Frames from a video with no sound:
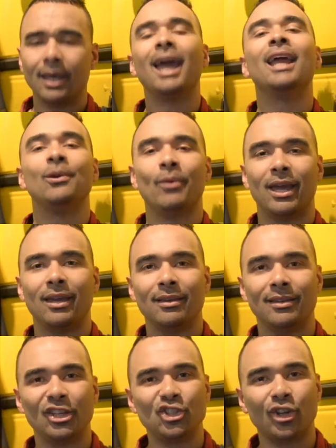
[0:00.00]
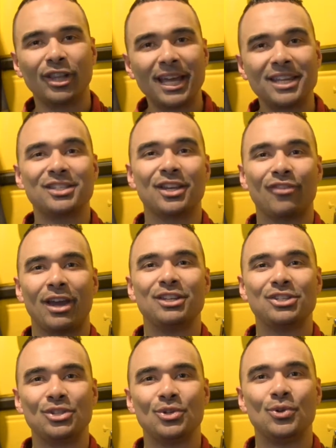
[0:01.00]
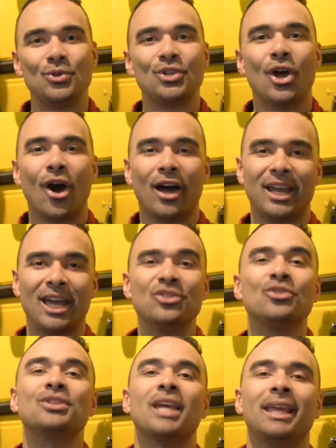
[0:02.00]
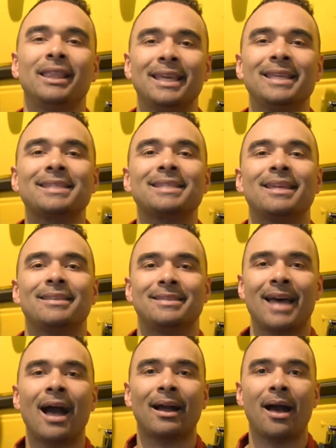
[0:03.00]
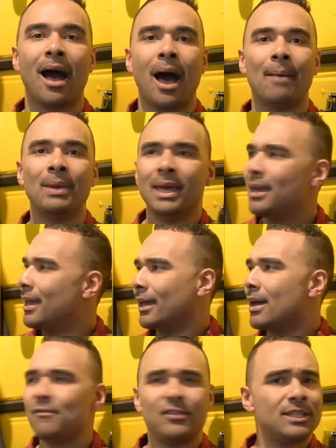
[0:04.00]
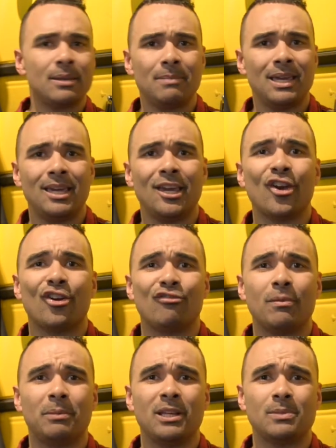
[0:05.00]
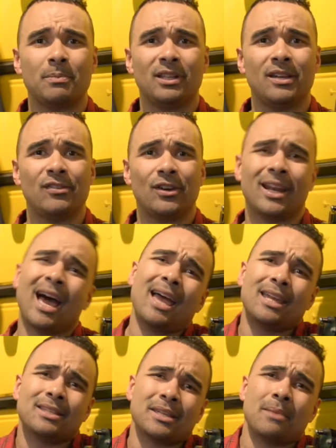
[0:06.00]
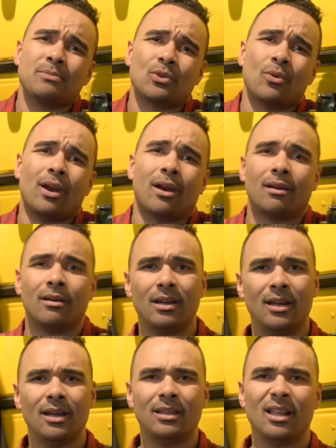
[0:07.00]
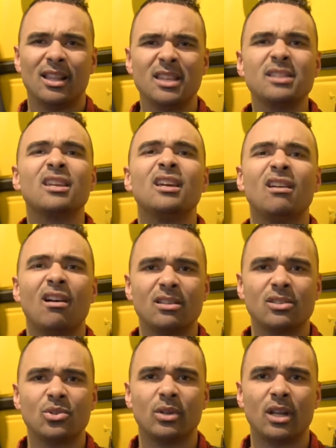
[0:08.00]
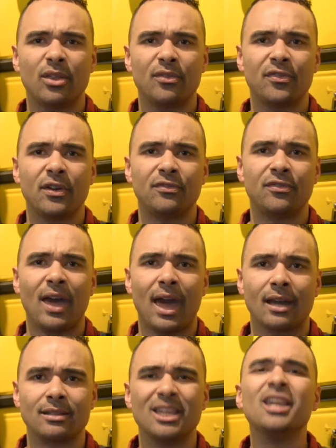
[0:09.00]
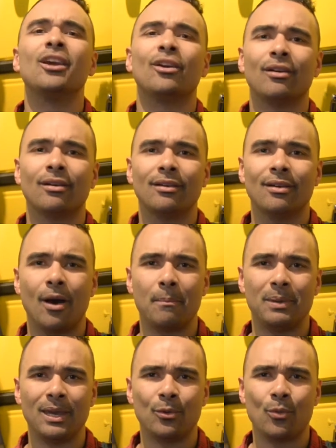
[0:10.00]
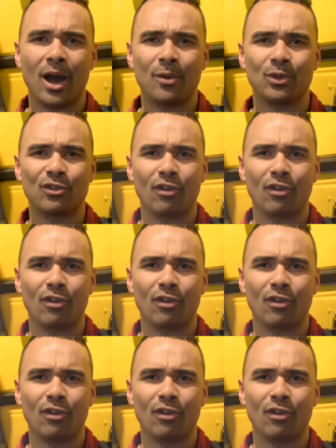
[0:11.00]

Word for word: Anyway, get your latest and greatest news on entertainlynx.com and come visit me here, Ripley's Believe It or Not in Times Square. Now let's get on to another fun fact here on BNY with